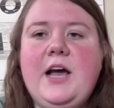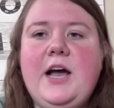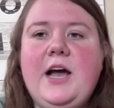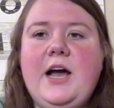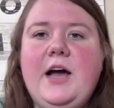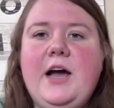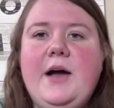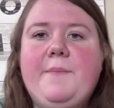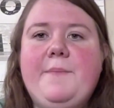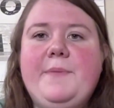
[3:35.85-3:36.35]

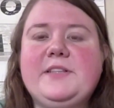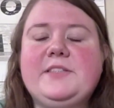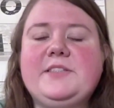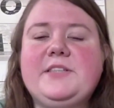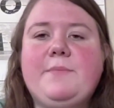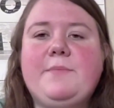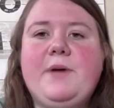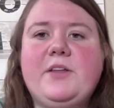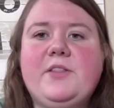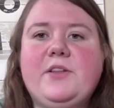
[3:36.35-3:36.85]
but
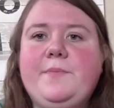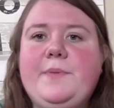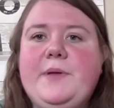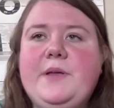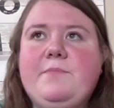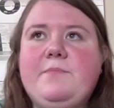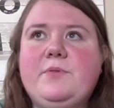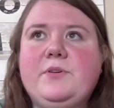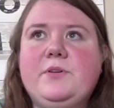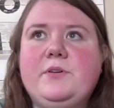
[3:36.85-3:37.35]
some other
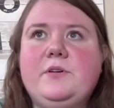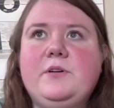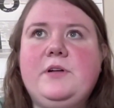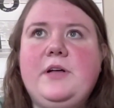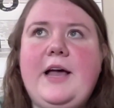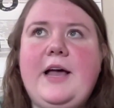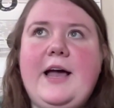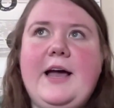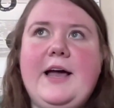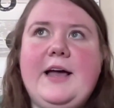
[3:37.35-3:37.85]
people
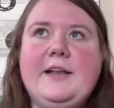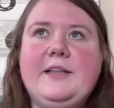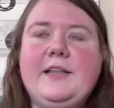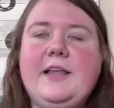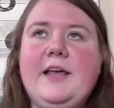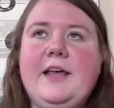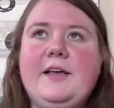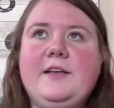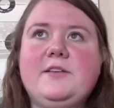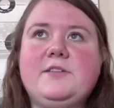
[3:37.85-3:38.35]
had
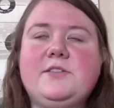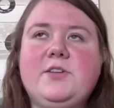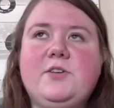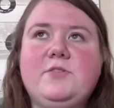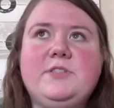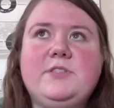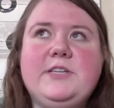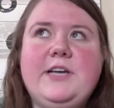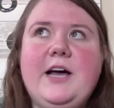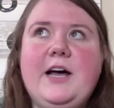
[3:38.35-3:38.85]
like
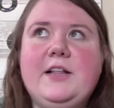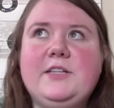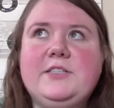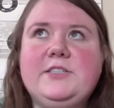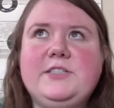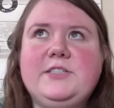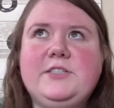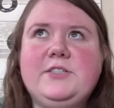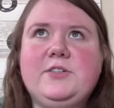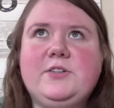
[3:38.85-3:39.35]

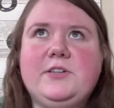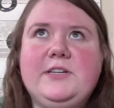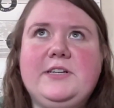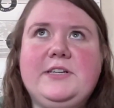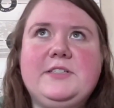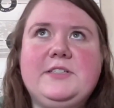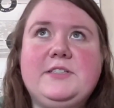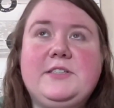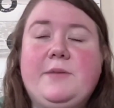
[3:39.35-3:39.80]
sociology degrees.